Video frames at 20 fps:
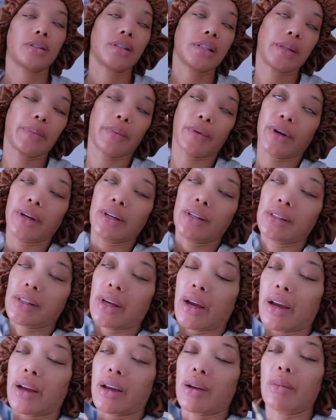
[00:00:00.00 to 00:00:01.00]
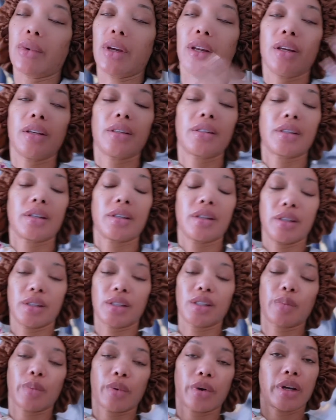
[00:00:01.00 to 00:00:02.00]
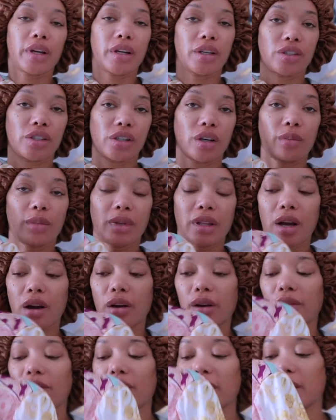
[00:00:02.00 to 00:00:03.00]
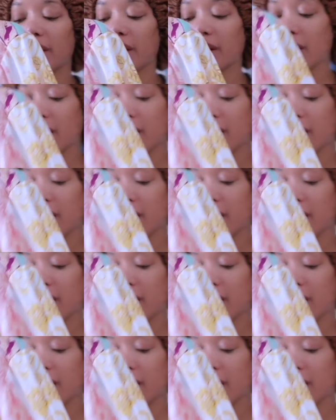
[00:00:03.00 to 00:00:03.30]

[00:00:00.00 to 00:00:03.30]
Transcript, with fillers: it's springtime and it's the spring Jo Malone event,